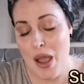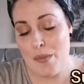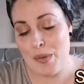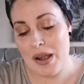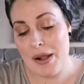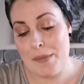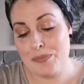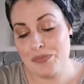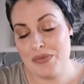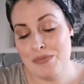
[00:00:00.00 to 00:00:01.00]
But
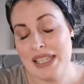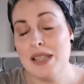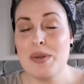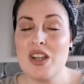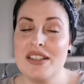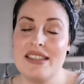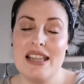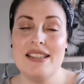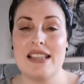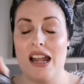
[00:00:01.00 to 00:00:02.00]
mainly because
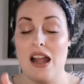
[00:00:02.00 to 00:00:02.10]
this,